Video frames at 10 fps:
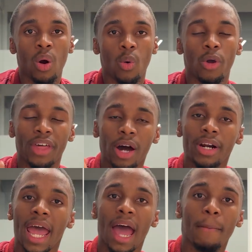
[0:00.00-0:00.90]
Without a
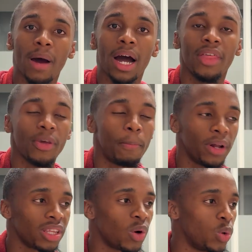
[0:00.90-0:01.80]
hammer, the
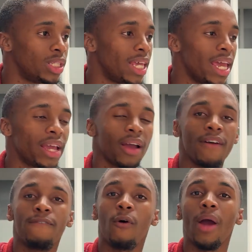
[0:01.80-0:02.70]
builder will take
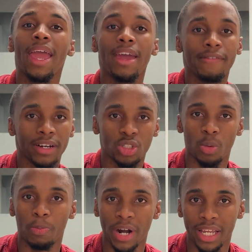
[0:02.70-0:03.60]
forever to
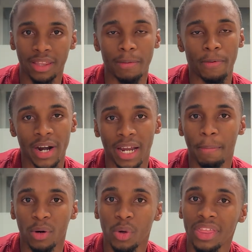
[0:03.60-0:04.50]
break the brick,
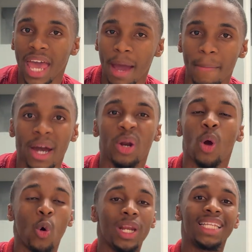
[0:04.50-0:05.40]
but with a hammer, it
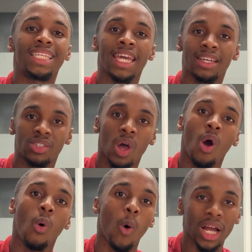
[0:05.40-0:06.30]
only takes
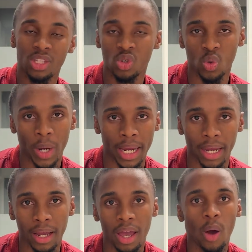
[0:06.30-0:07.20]
one swing,
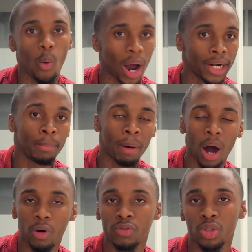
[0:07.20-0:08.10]
one
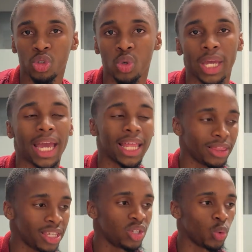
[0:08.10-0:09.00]
powerful swing, and
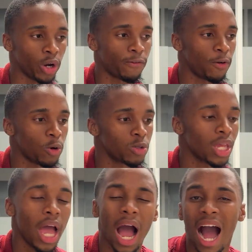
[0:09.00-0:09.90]
these workflows
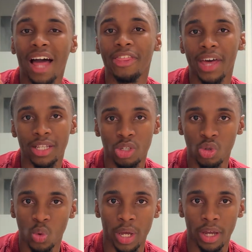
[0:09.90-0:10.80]
are that
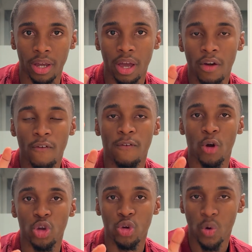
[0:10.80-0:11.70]
swing for
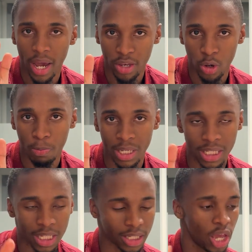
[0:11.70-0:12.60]
you and your
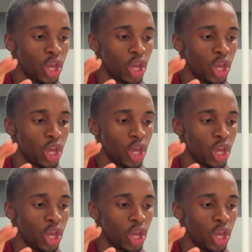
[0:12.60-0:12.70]
business.